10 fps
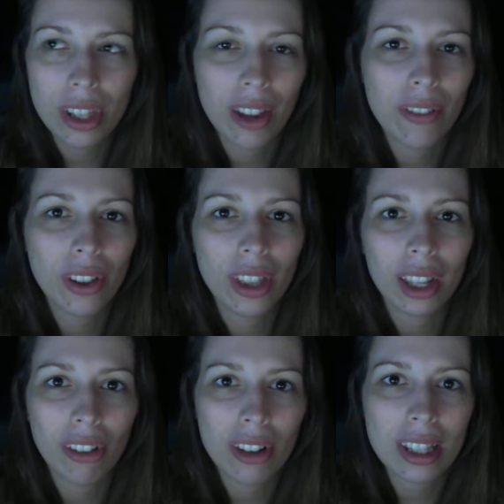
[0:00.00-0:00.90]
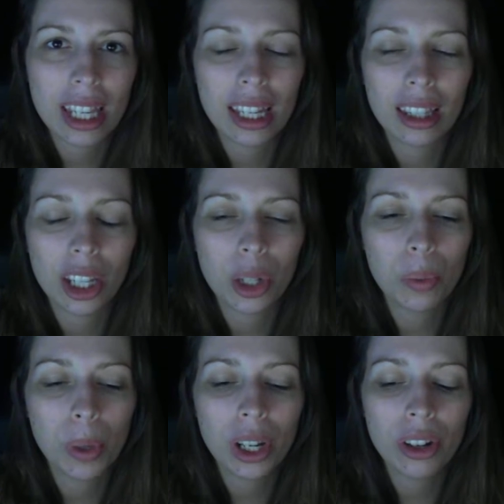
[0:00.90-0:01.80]
They feel like all tingly
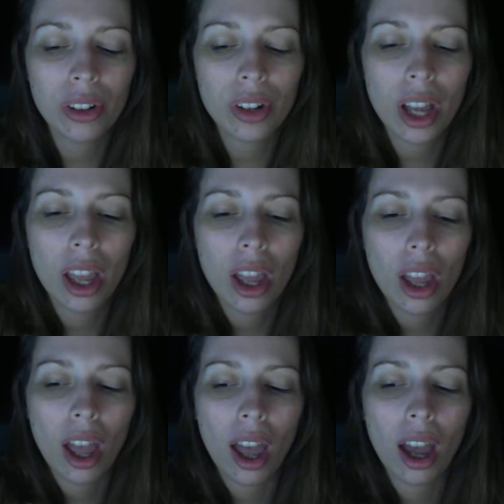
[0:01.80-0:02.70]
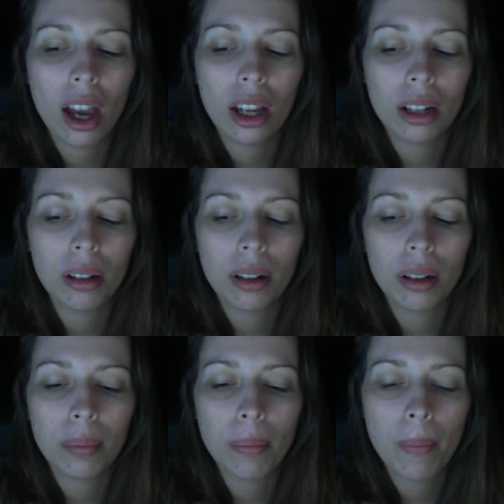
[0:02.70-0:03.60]
and weird.
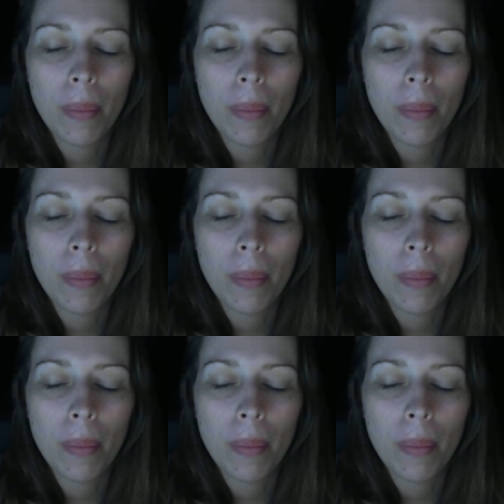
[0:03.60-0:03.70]
And